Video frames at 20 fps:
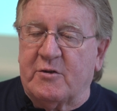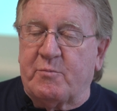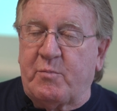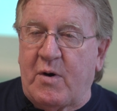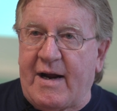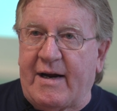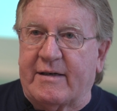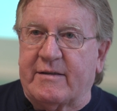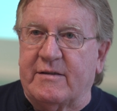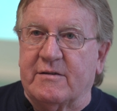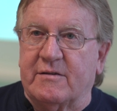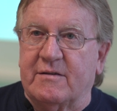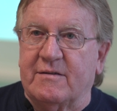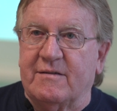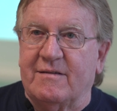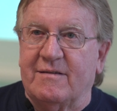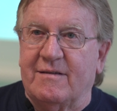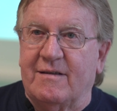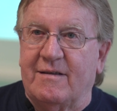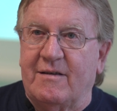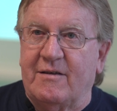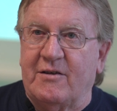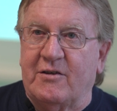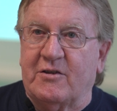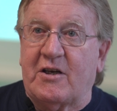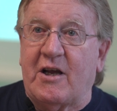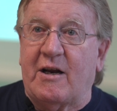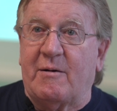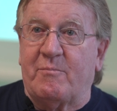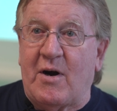Practice. You
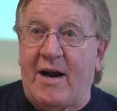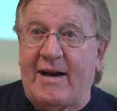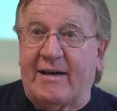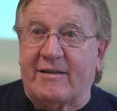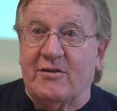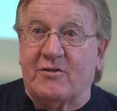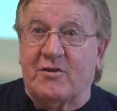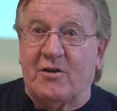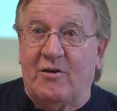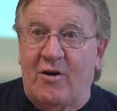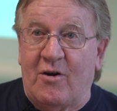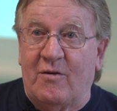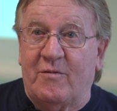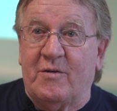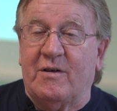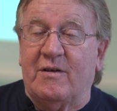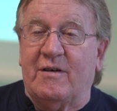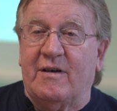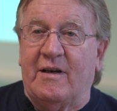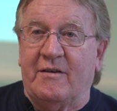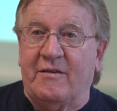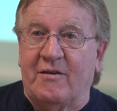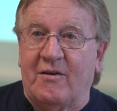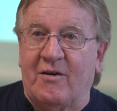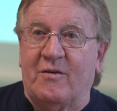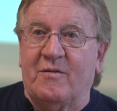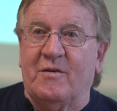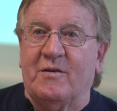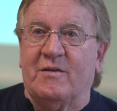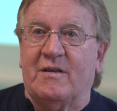just got to practice over and
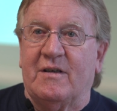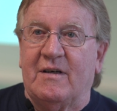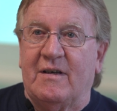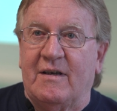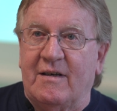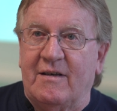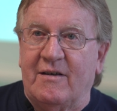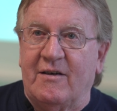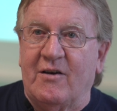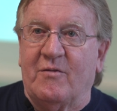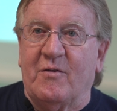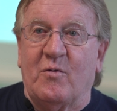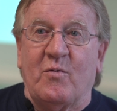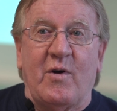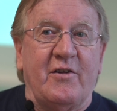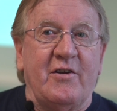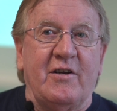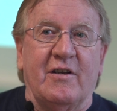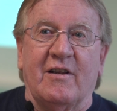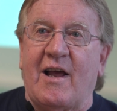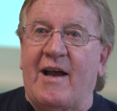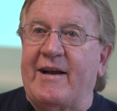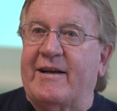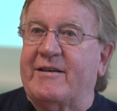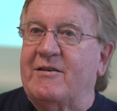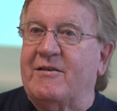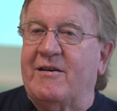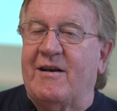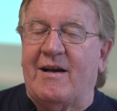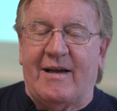over, whether you like
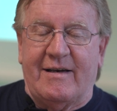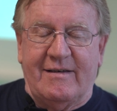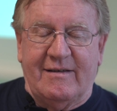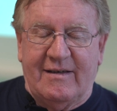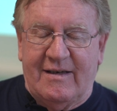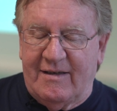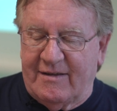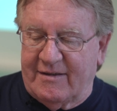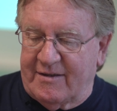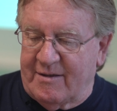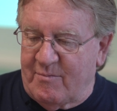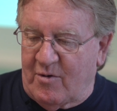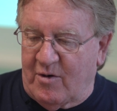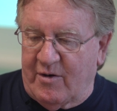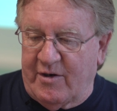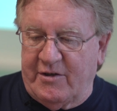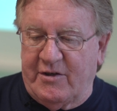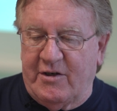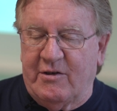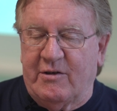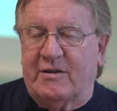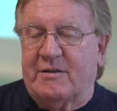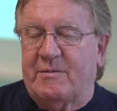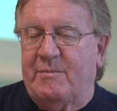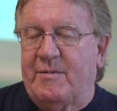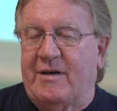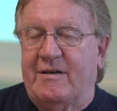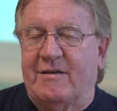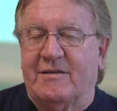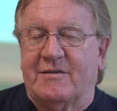it or not. The more you do it, the
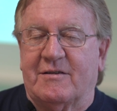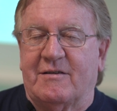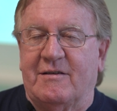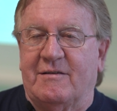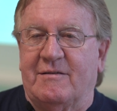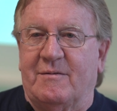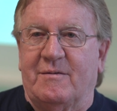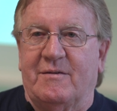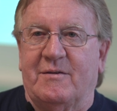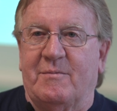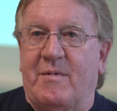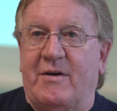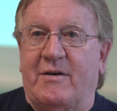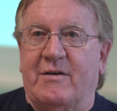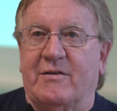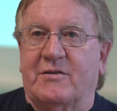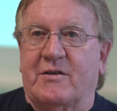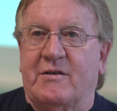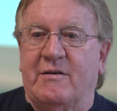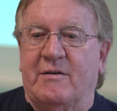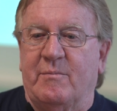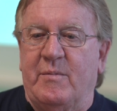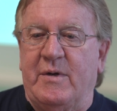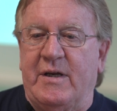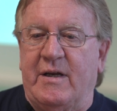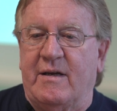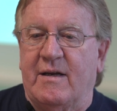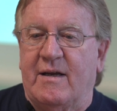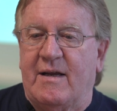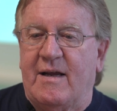better it's going to
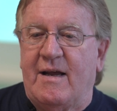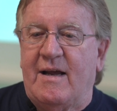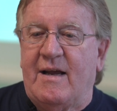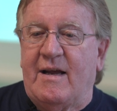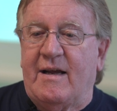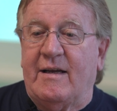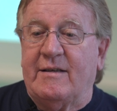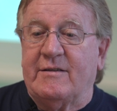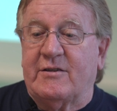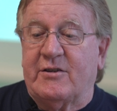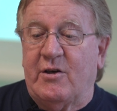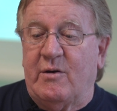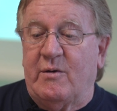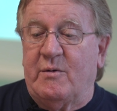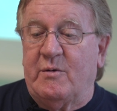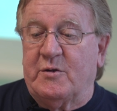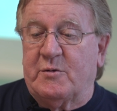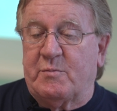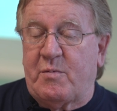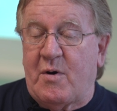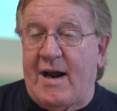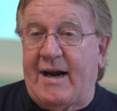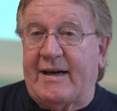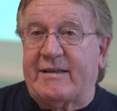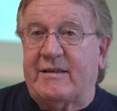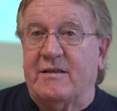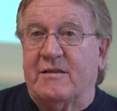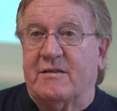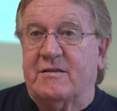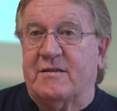be. And so it was
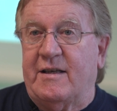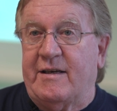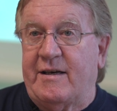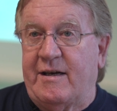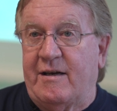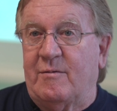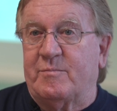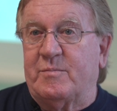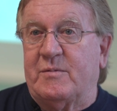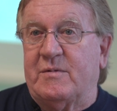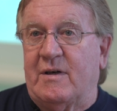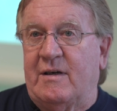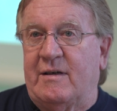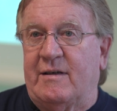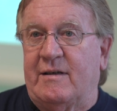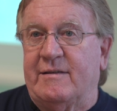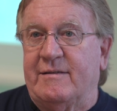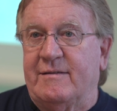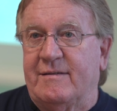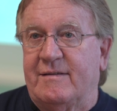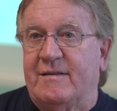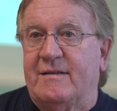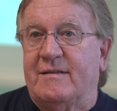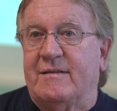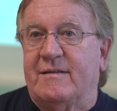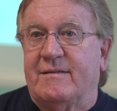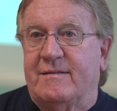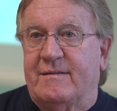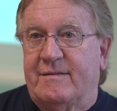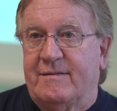practice that helped on
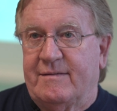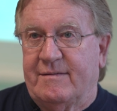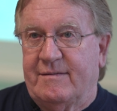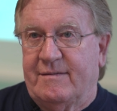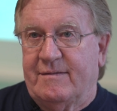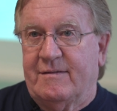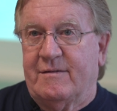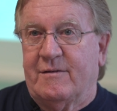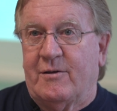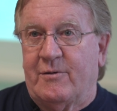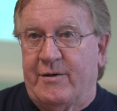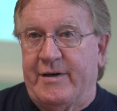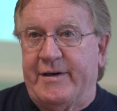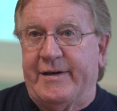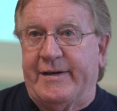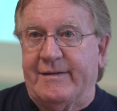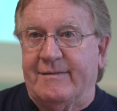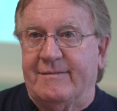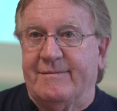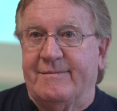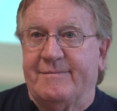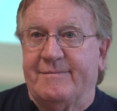learning.